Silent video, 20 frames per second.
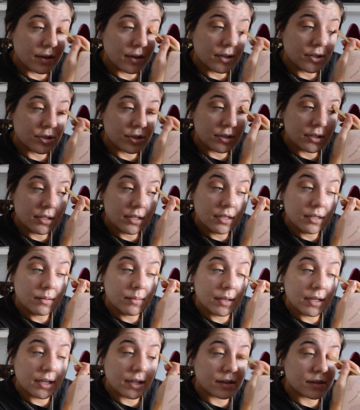Interesting,
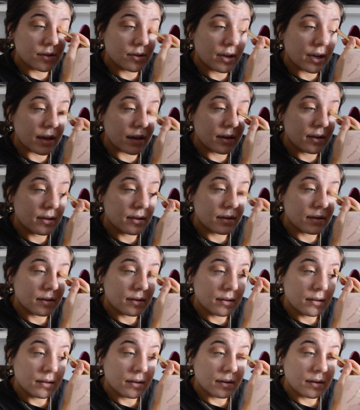but like that's okay.
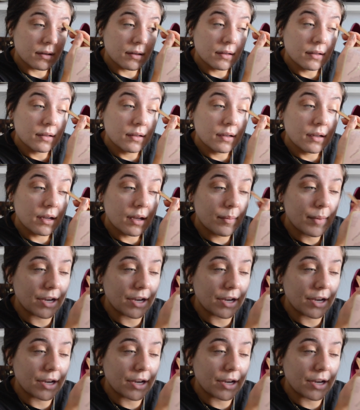I'm